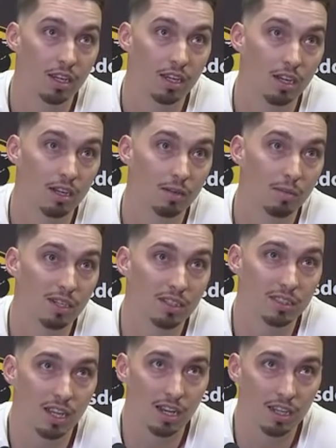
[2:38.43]
I
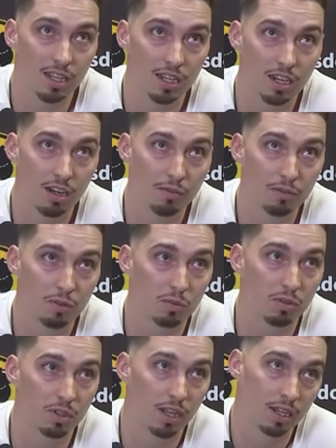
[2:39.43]
just got to get
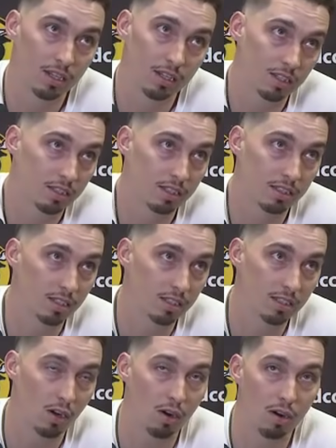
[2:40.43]
comfortable. Like, it's
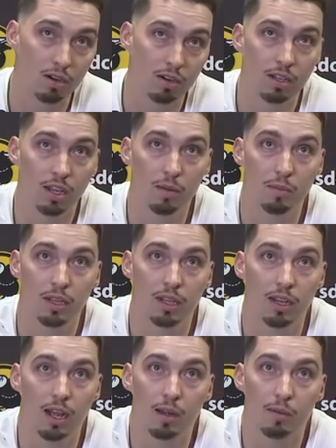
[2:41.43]
hard. I mean,
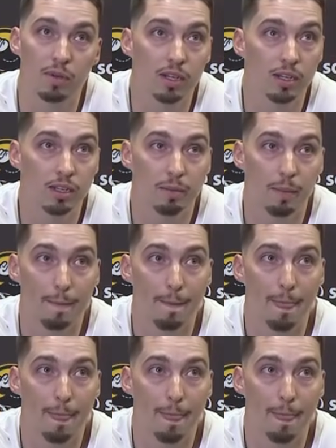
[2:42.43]
I'm an